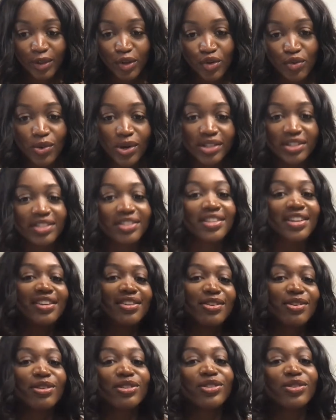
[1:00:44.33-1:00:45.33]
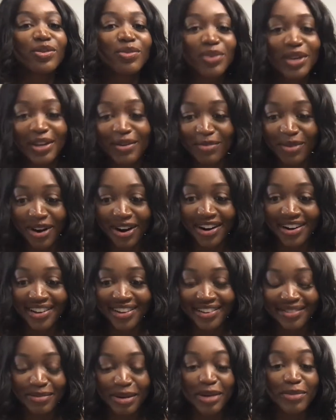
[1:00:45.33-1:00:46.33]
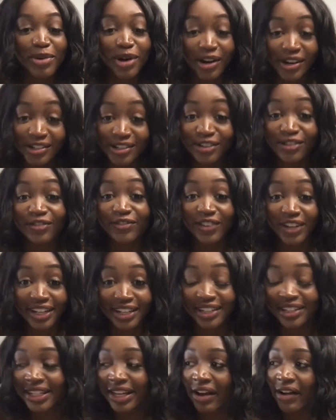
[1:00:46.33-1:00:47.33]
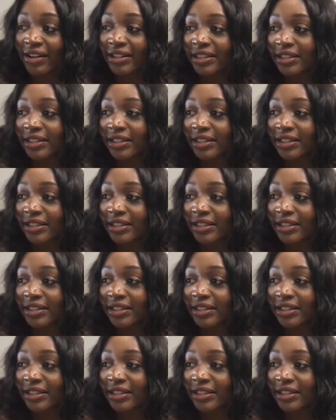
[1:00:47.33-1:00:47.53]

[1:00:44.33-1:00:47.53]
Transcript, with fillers: Who wants to say no to a paint party? Paint parties are fun.